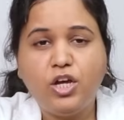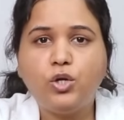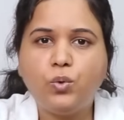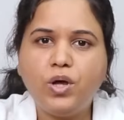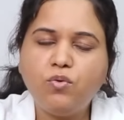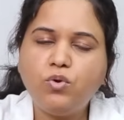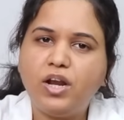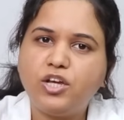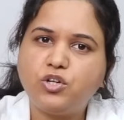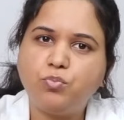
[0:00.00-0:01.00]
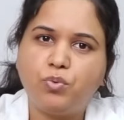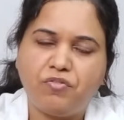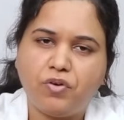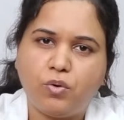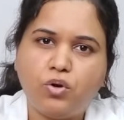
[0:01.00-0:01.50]
Today I would like to
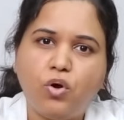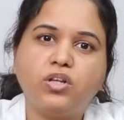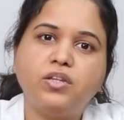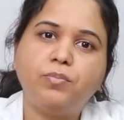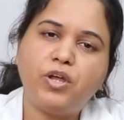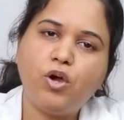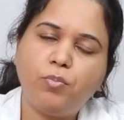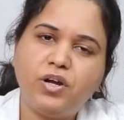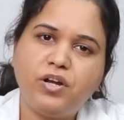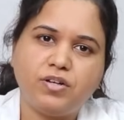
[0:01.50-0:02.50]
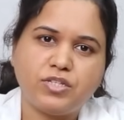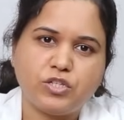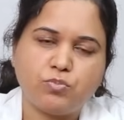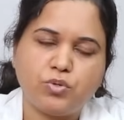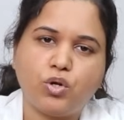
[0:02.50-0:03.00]
brief out on the preoperative
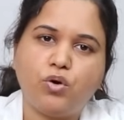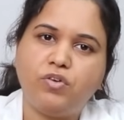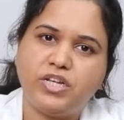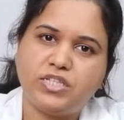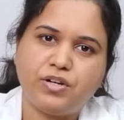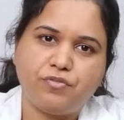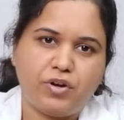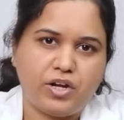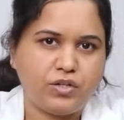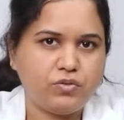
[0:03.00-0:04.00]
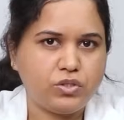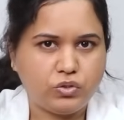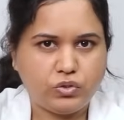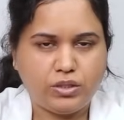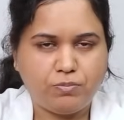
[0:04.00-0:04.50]
assessment of laser refractive
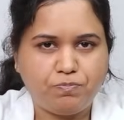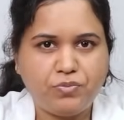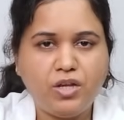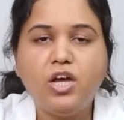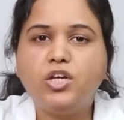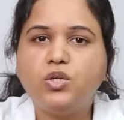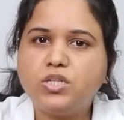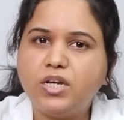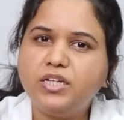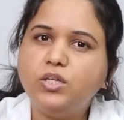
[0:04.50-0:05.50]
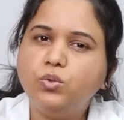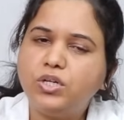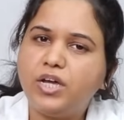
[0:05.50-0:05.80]
surgery. To select a good